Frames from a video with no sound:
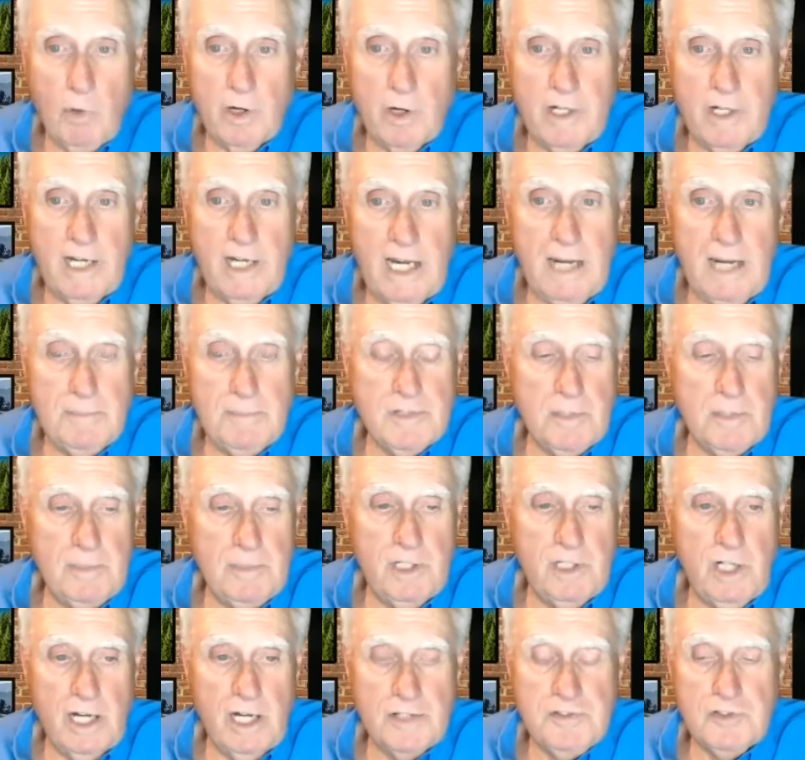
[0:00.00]
more names. I
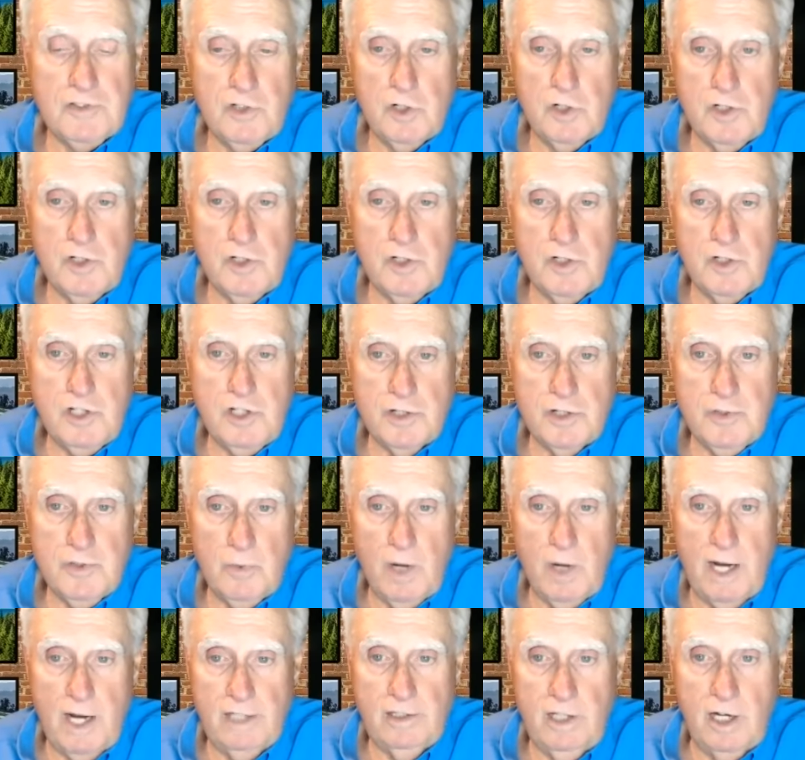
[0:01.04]
mean, you got Sergio is
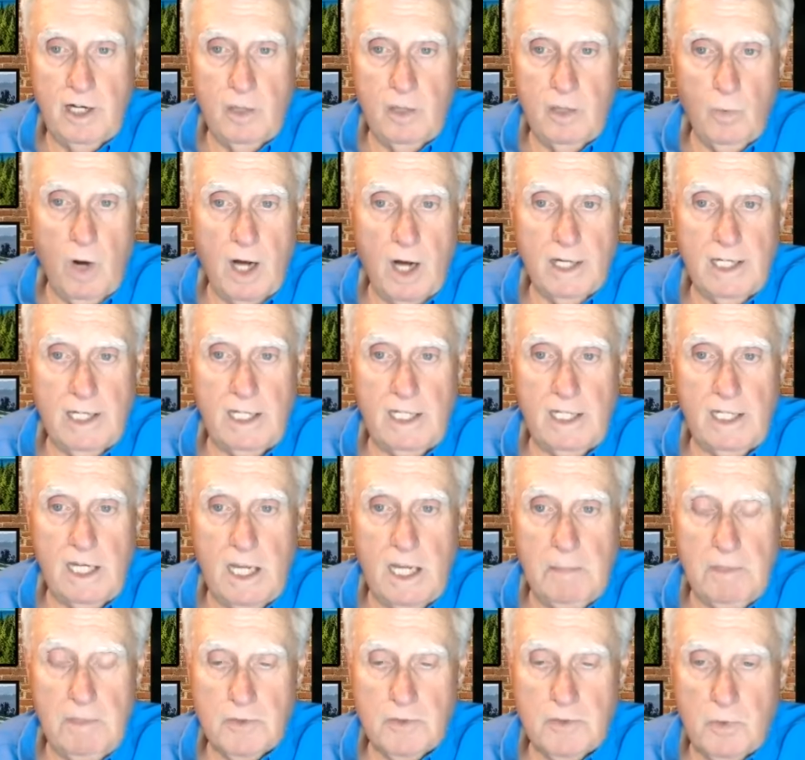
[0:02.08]
right there. Joaquin
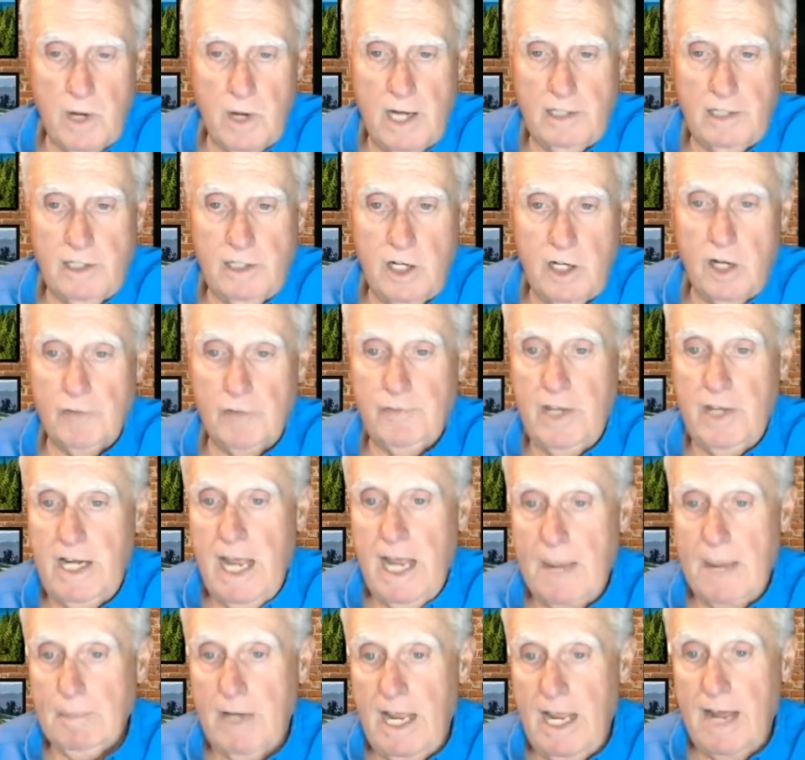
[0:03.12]
Neiman's right there. If they'd
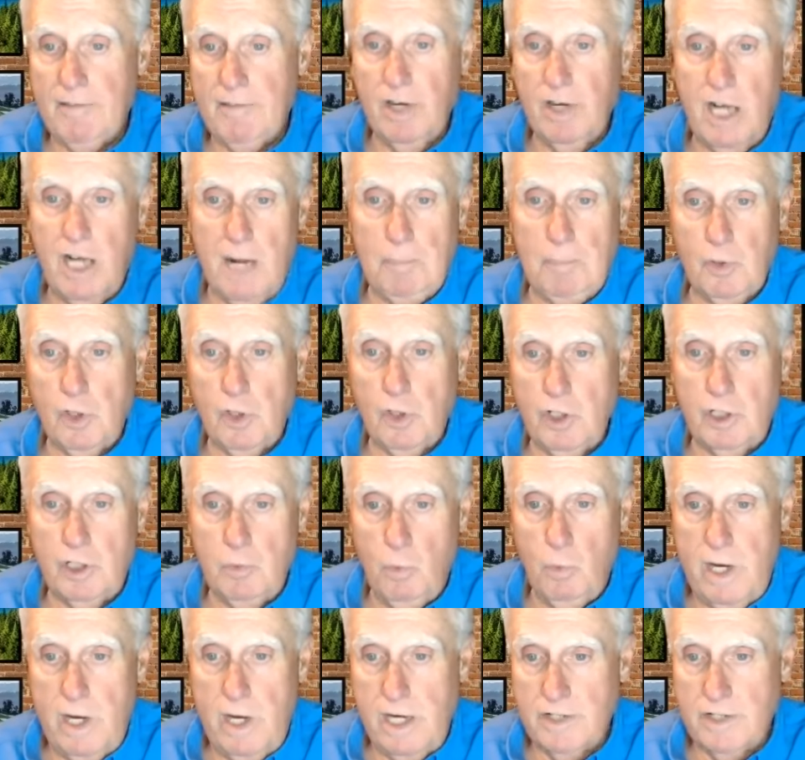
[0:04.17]
happen to have a couple good
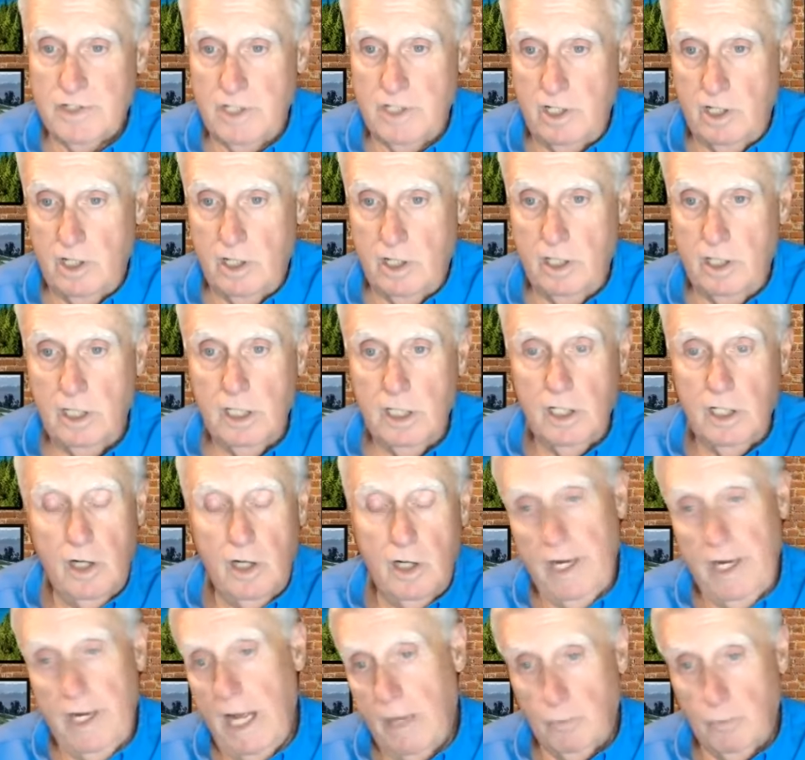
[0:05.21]
weeks here,
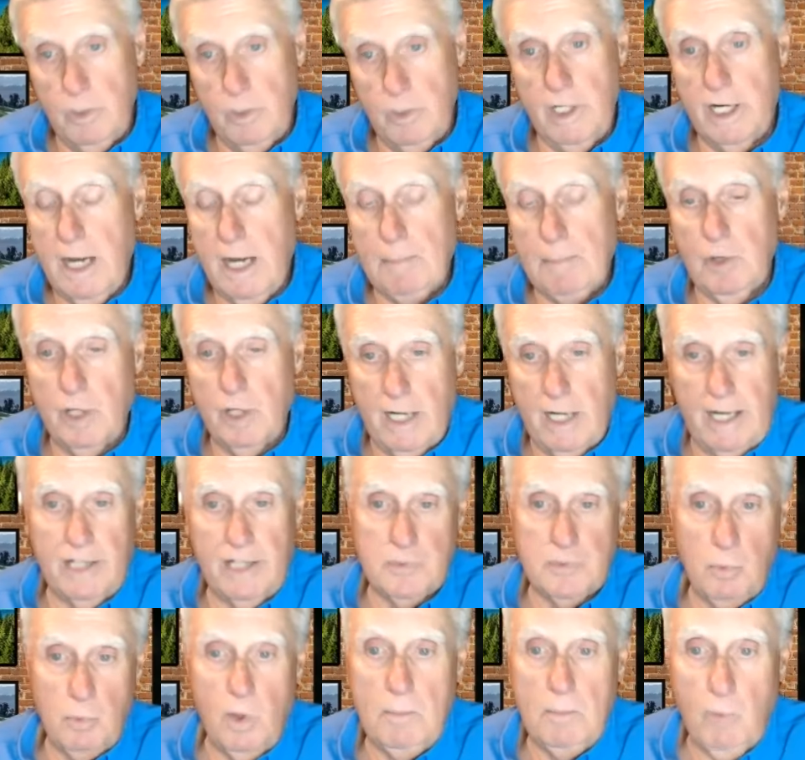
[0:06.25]
or not really a couple good, I
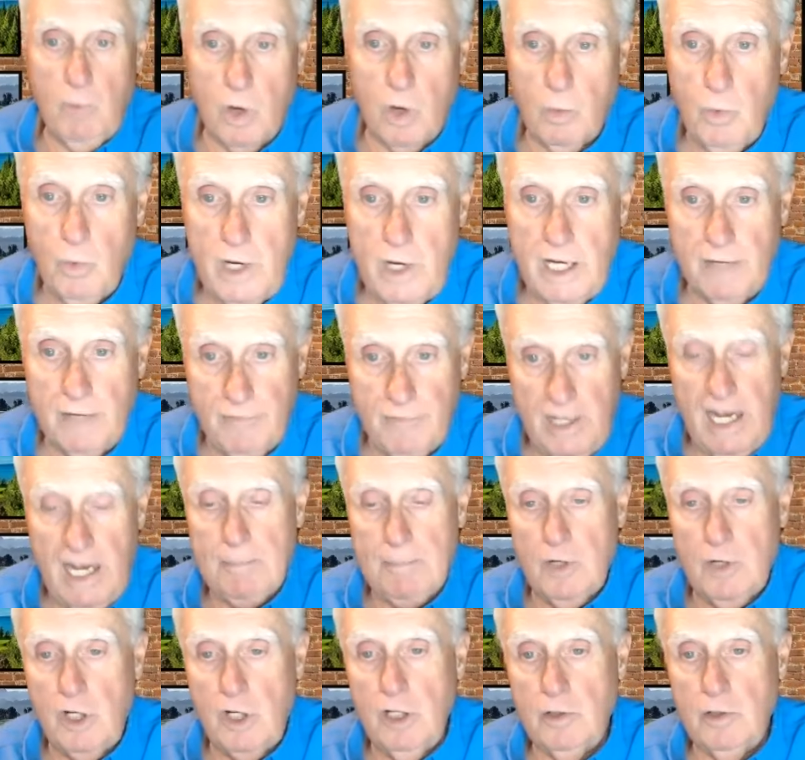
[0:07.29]
guess one more week. If they'd
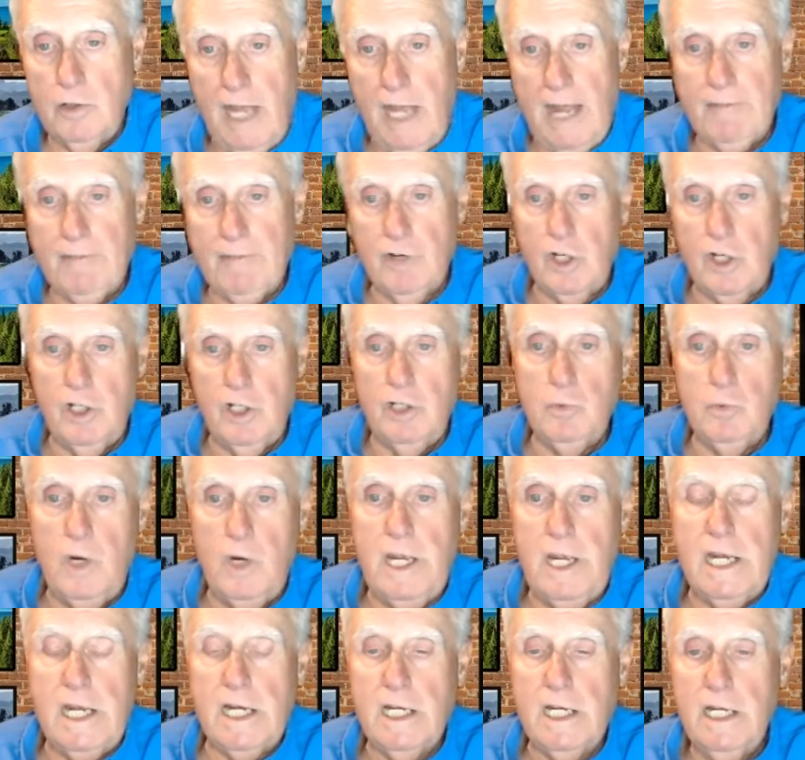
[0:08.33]
happen to have a good
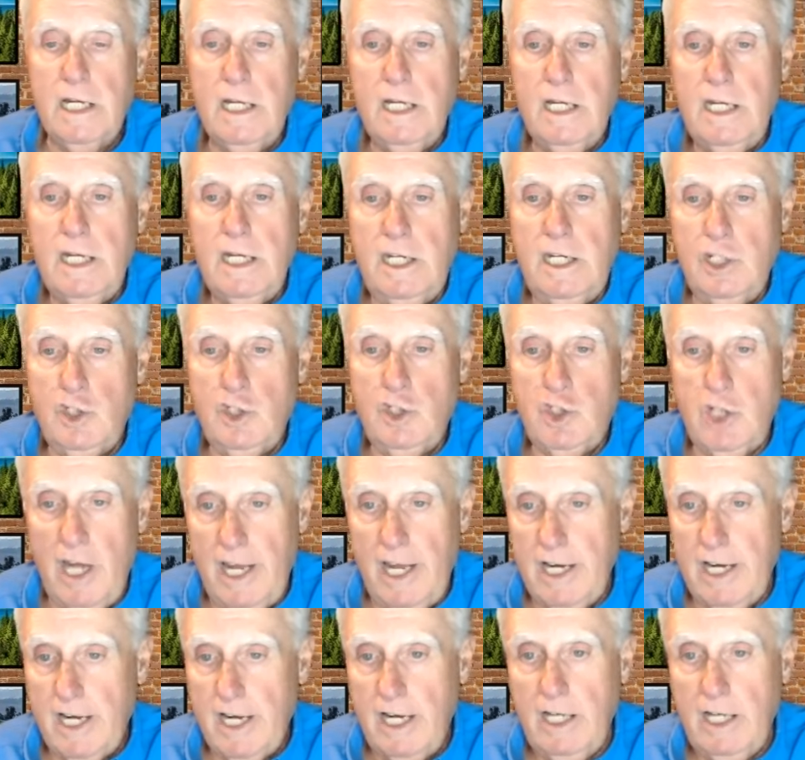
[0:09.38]
week in
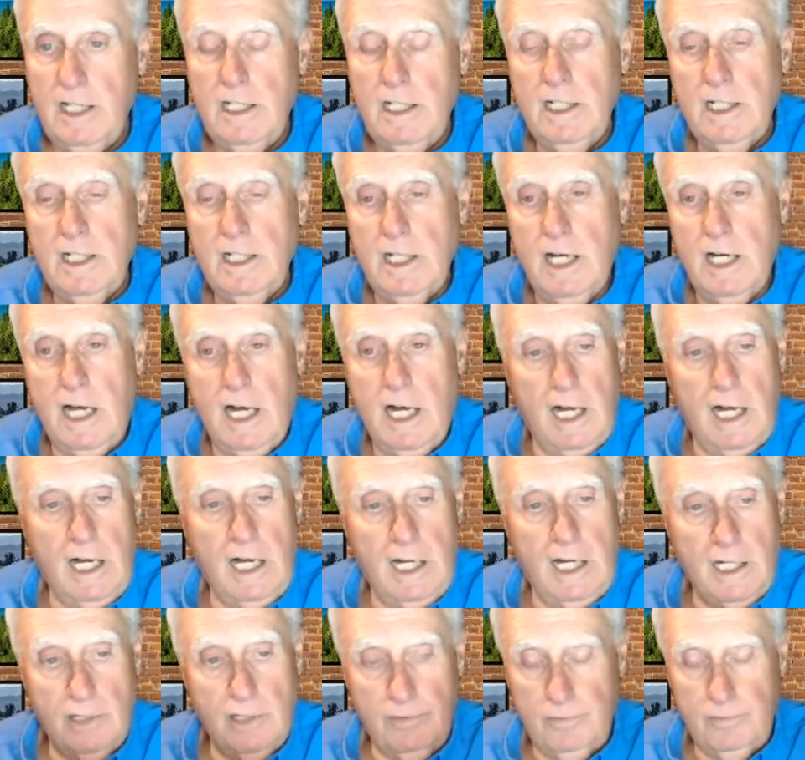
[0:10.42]
Jeddah,
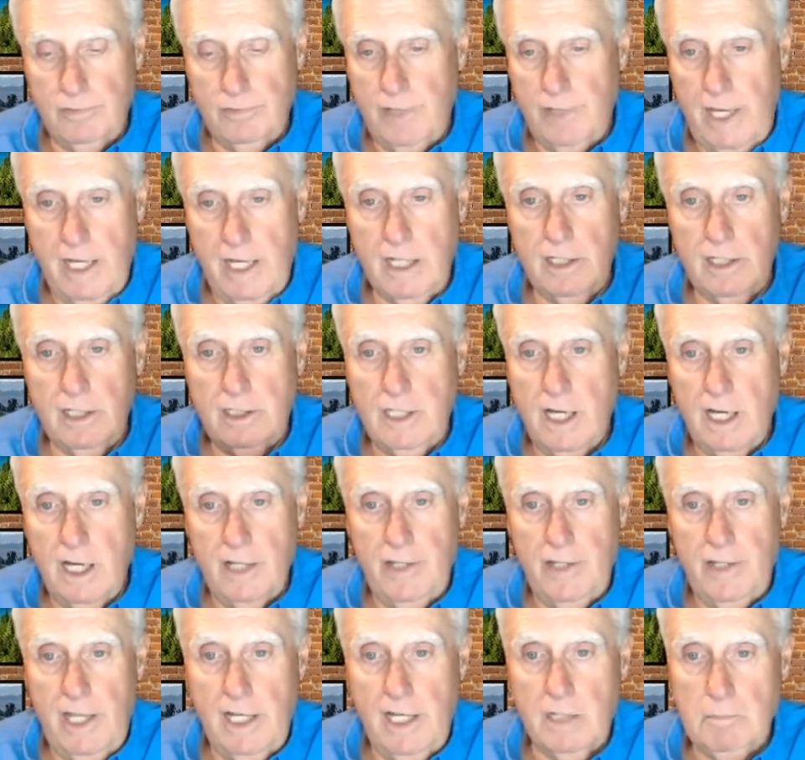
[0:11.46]
they
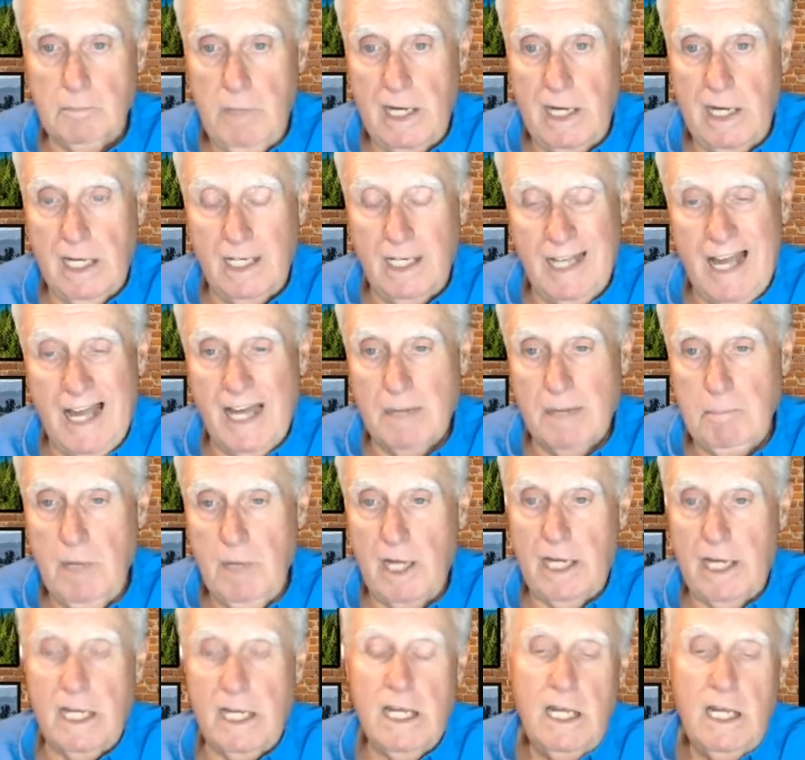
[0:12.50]
could make a lot of
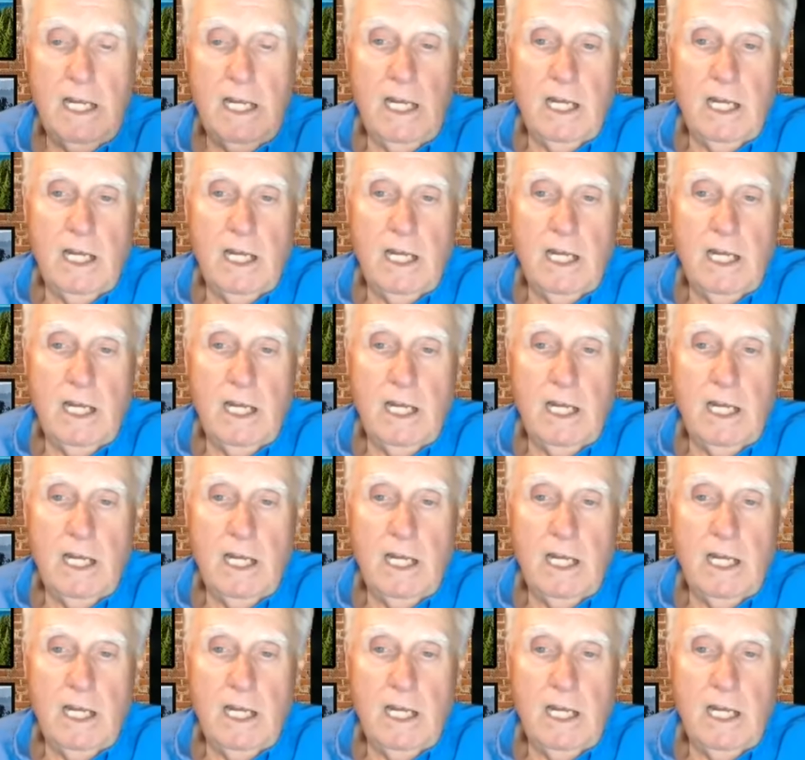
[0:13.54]
money.